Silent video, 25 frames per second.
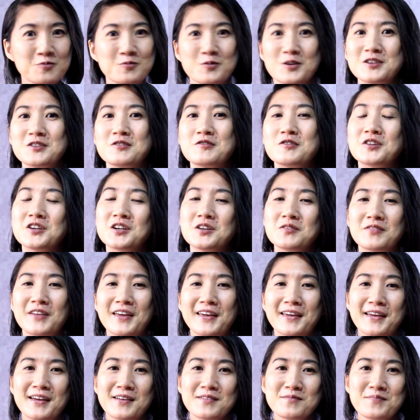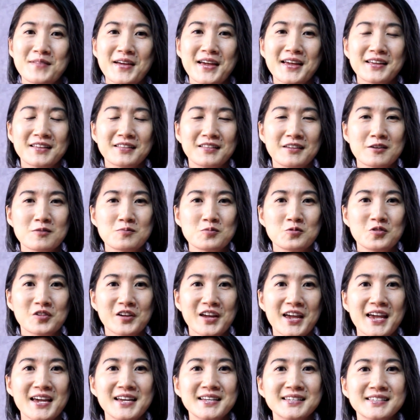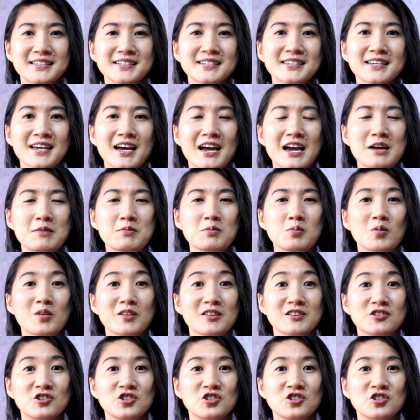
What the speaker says: wondering if they can make their bouquets in time with